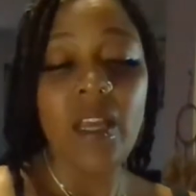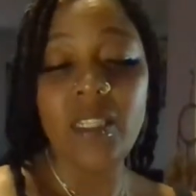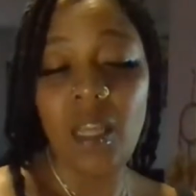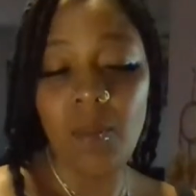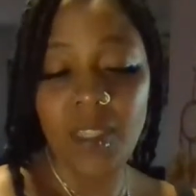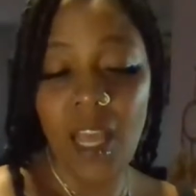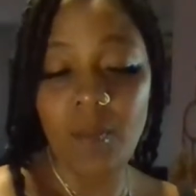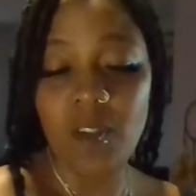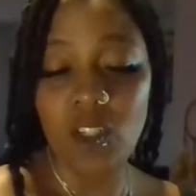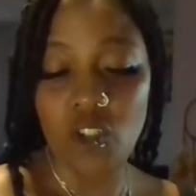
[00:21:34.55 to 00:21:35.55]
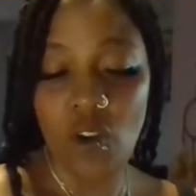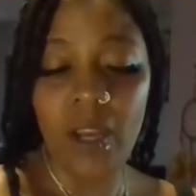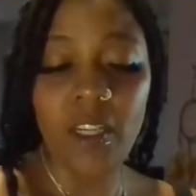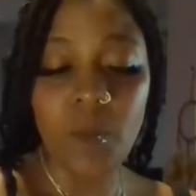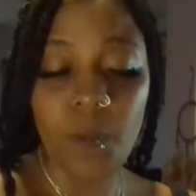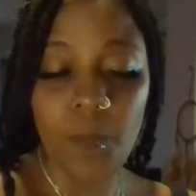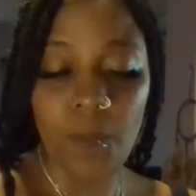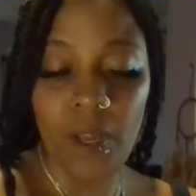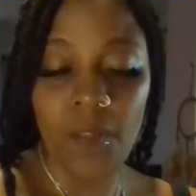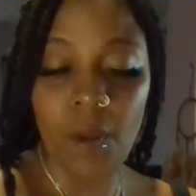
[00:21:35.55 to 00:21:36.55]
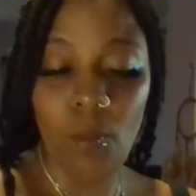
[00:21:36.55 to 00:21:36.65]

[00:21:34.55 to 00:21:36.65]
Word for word: Sometimes the strongest people in the